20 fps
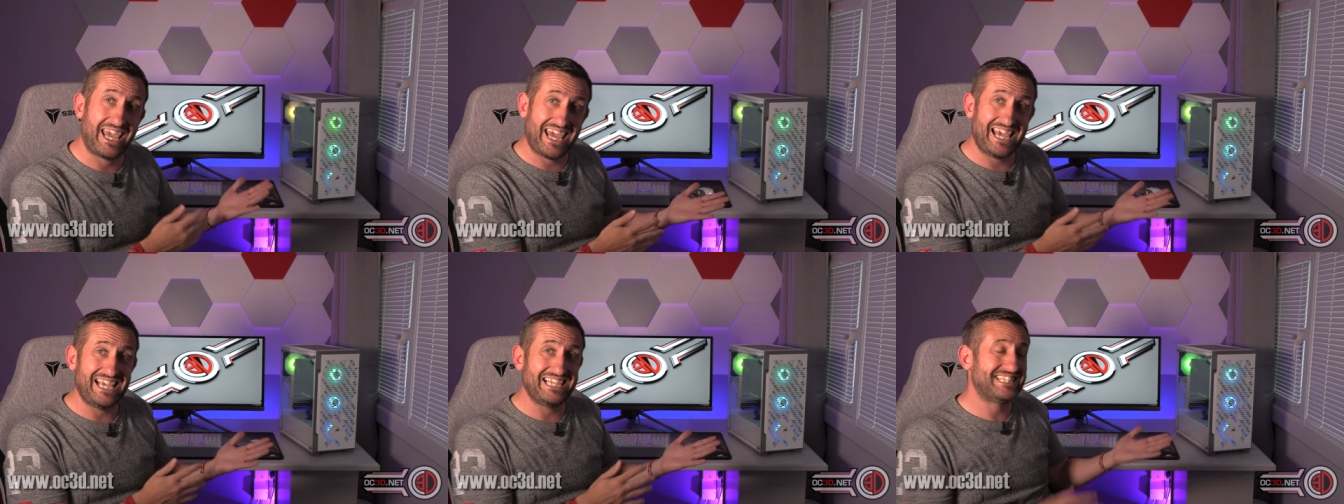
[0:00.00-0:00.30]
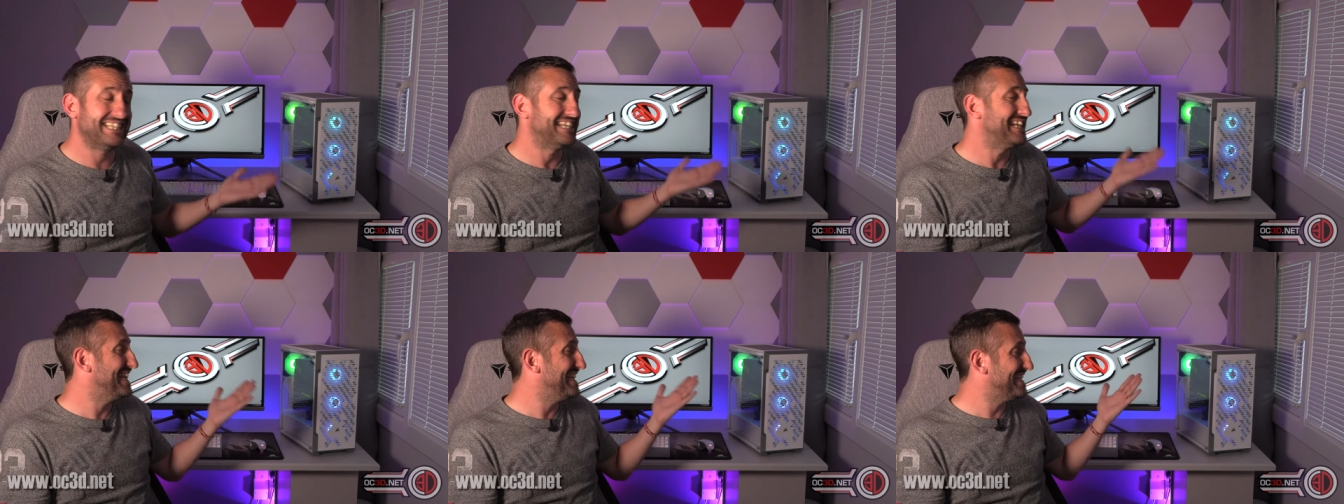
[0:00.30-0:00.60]

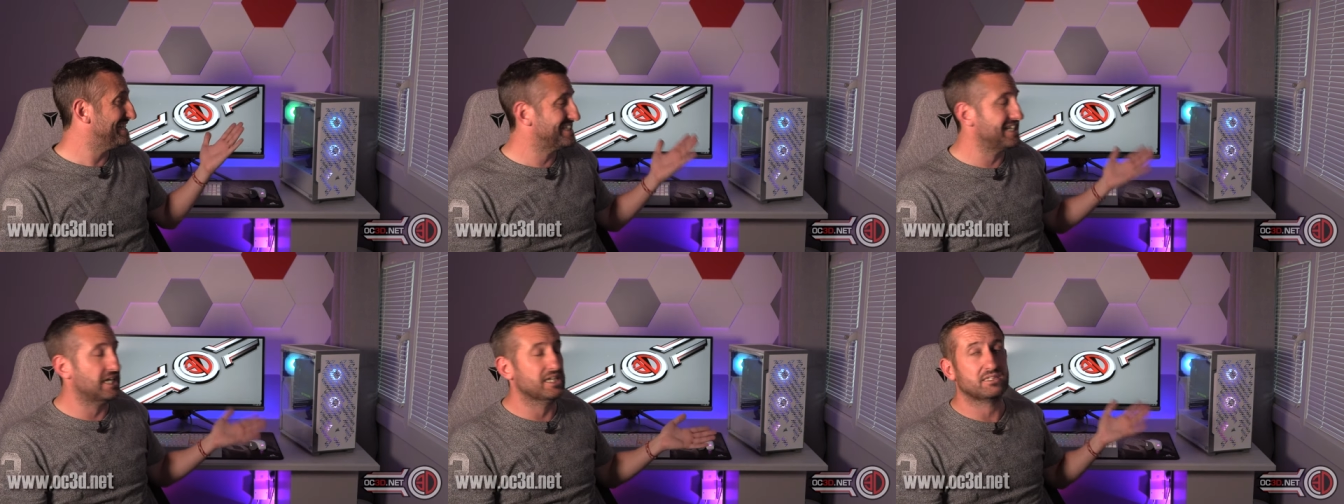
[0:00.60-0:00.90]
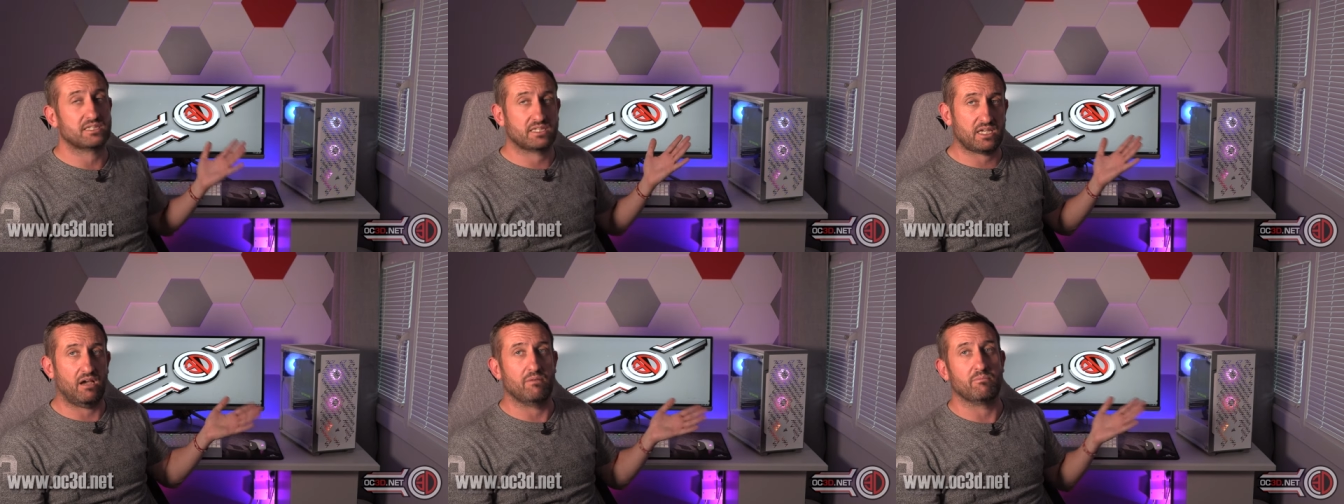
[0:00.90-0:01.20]
is it
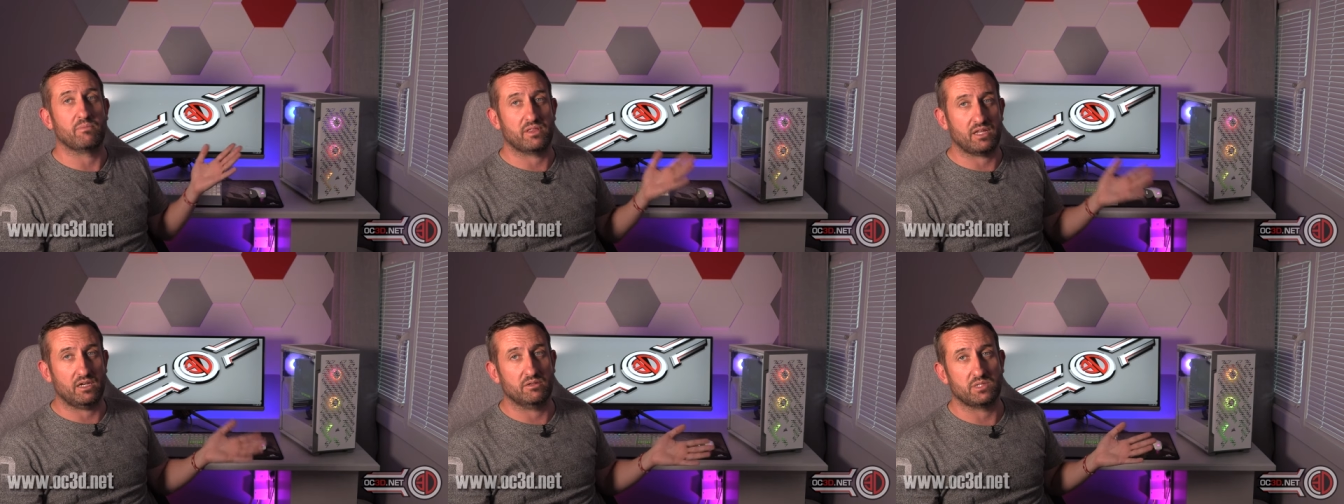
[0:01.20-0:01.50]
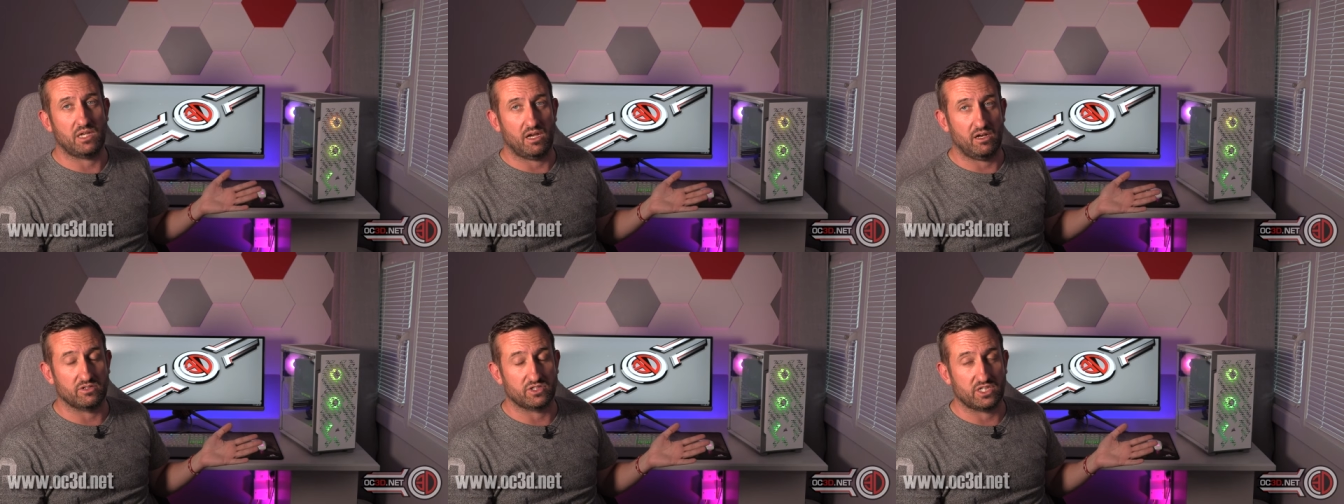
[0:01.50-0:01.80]
does come with
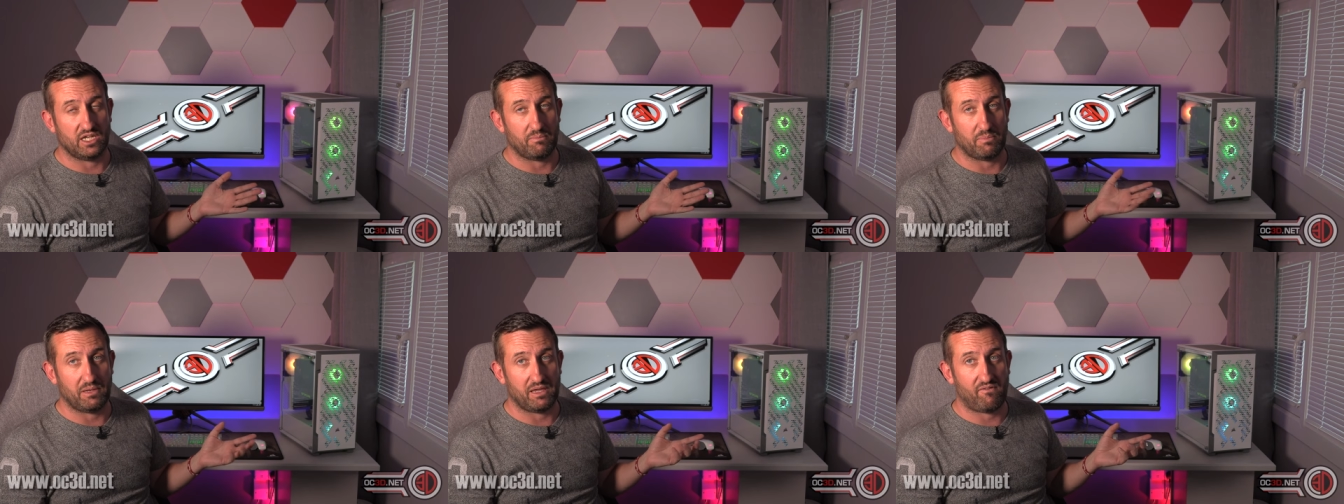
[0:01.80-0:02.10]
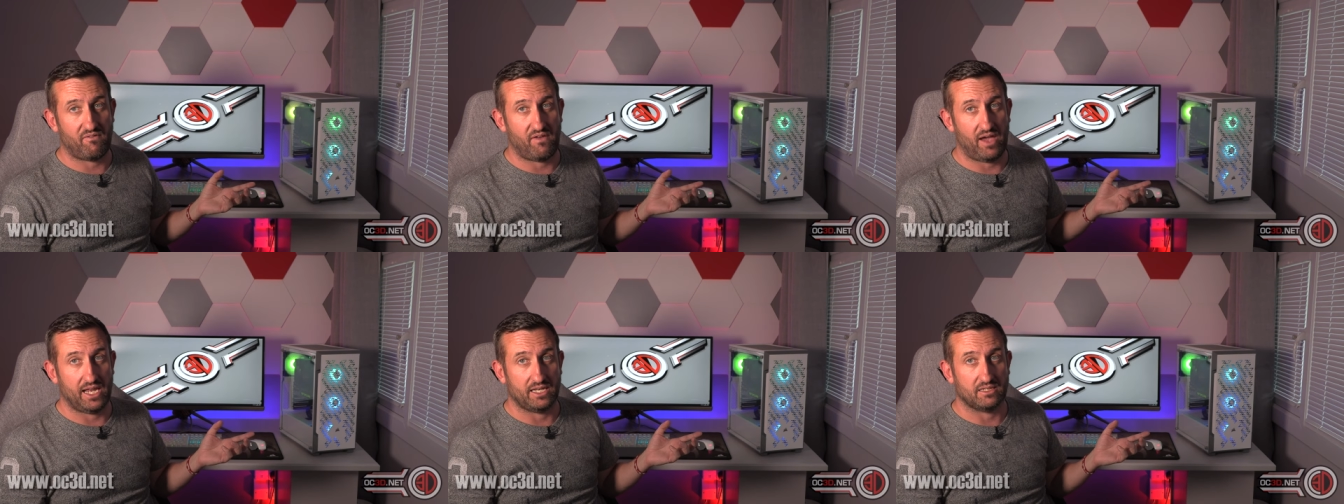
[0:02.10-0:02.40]
those RGB
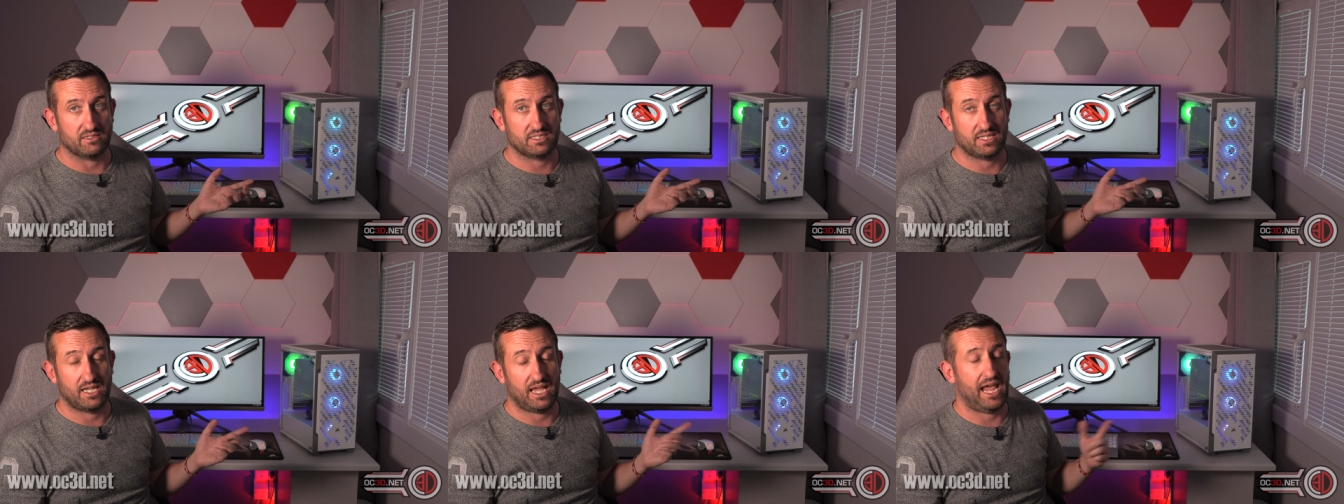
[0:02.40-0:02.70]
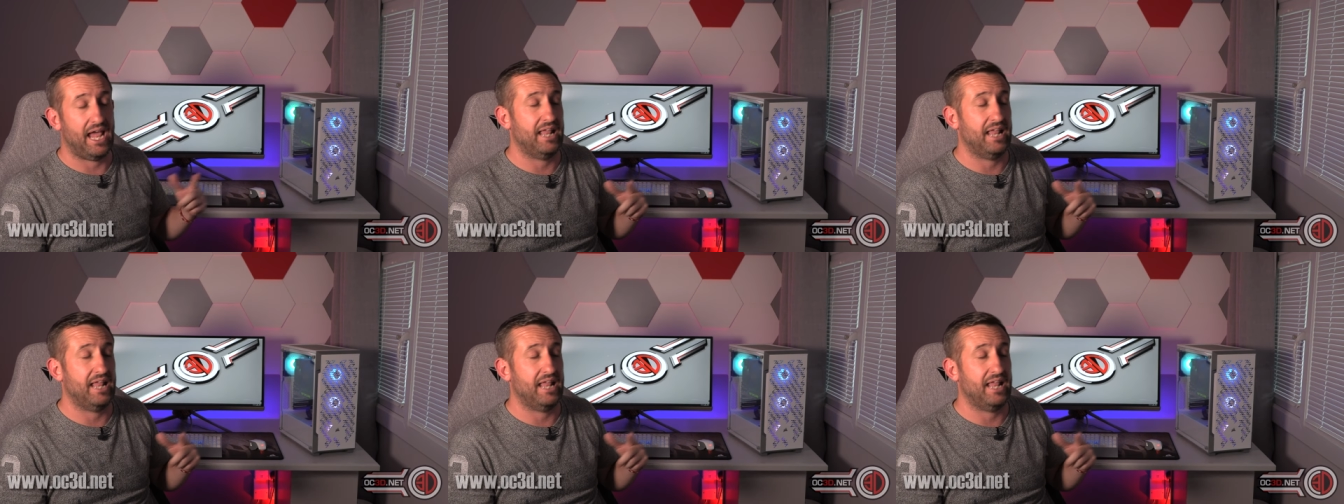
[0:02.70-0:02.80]
fans,